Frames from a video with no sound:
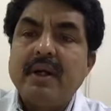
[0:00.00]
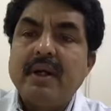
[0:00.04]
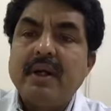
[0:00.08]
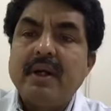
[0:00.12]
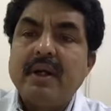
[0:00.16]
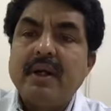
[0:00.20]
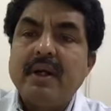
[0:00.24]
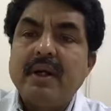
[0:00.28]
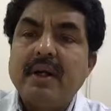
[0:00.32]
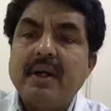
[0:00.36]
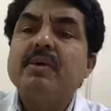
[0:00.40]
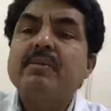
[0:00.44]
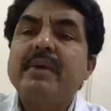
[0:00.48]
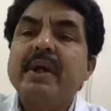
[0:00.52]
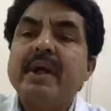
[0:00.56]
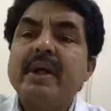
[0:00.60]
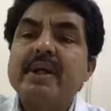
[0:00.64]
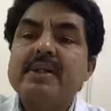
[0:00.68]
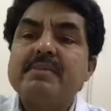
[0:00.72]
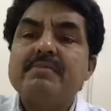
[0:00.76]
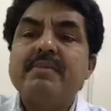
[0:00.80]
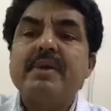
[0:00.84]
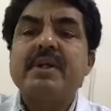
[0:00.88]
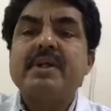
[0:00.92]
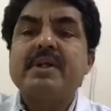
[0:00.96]
granulomatous
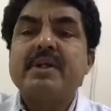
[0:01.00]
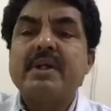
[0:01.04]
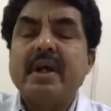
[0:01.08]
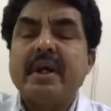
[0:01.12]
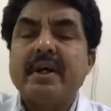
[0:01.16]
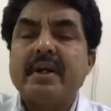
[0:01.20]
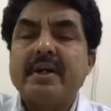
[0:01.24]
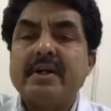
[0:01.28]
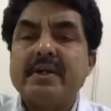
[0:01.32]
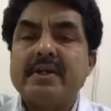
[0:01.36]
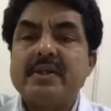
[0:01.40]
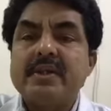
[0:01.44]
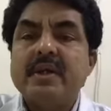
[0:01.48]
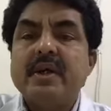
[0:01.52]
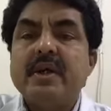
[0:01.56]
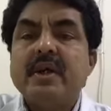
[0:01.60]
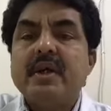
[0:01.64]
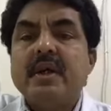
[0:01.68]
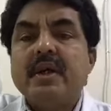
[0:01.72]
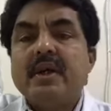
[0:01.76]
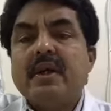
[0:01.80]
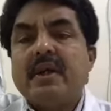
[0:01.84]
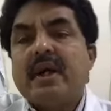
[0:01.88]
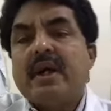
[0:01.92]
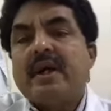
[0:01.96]
mastitis,
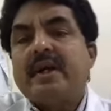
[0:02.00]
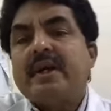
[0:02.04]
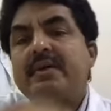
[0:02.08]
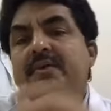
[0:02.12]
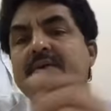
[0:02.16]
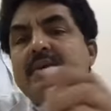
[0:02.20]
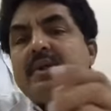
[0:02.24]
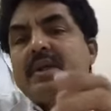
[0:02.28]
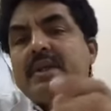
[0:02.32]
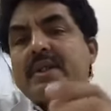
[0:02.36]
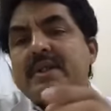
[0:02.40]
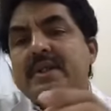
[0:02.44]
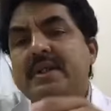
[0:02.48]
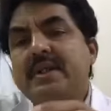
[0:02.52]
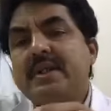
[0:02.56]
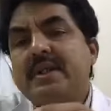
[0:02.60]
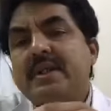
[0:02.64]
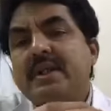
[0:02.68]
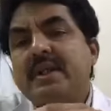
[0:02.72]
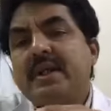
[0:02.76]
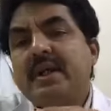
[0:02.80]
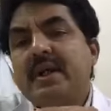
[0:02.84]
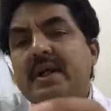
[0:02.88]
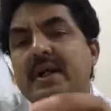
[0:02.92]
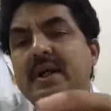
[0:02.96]
and you will see
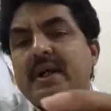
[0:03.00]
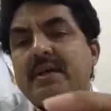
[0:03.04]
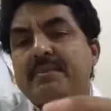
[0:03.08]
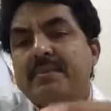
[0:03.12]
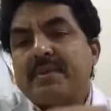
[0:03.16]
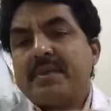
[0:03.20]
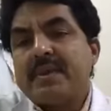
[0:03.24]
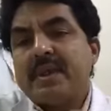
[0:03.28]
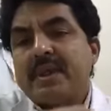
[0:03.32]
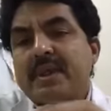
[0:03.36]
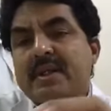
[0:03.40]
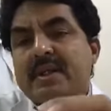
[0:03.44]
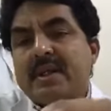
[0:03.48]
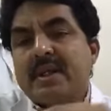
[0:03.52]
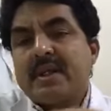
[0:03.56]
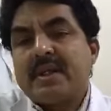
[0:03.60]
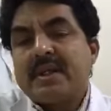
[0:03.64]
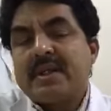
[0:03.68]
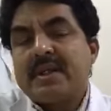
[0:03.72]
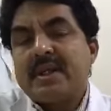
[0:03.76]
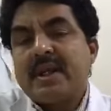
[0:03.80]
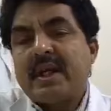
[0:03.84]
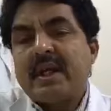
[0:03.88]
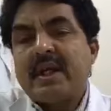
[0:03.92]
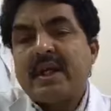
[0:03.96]
the abscess and
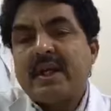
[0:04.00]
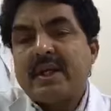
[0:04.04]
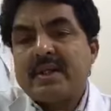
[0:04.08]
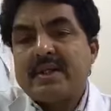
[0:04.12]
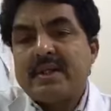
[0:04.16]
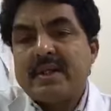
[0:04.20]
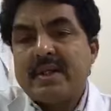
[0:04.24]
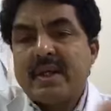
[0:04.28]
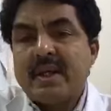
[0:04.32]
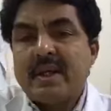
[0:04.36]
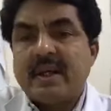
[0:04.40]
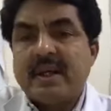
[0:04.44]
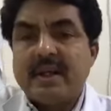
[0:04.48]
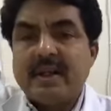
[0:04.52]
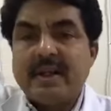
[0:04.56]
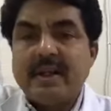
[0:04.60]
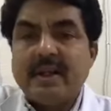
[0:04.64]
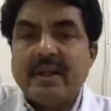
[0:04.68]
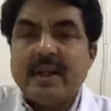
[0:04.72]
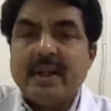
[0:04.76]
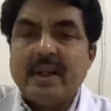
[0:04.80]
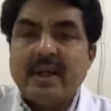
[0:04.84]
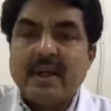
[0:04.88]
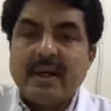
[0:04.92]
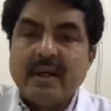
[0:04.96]
sinus here and there
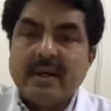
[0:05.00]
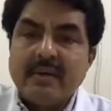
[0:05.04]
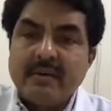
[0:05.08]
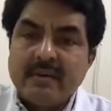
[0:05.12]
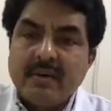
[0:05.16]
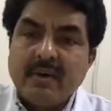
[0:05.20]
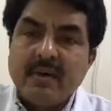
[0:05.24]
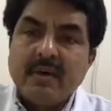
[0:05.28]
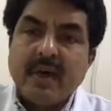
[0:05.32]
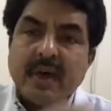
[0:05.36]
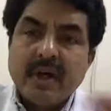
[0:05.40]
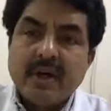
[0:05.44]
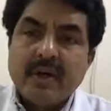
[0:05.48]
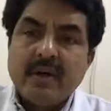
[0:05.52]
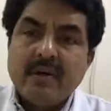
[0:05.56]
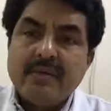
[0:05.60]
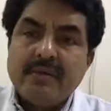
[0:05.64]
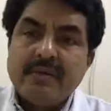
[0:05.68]
and on and off.